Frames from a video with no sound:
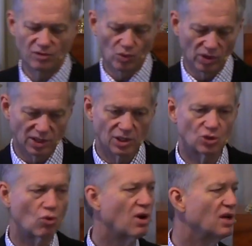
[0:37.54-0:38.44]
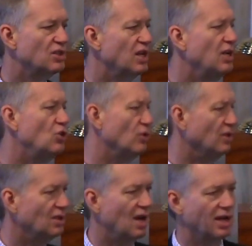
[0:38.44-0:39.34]
of a religious
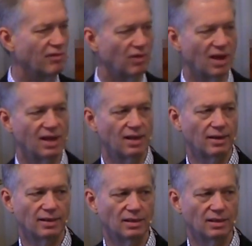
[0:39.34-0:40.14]
organization, kind of like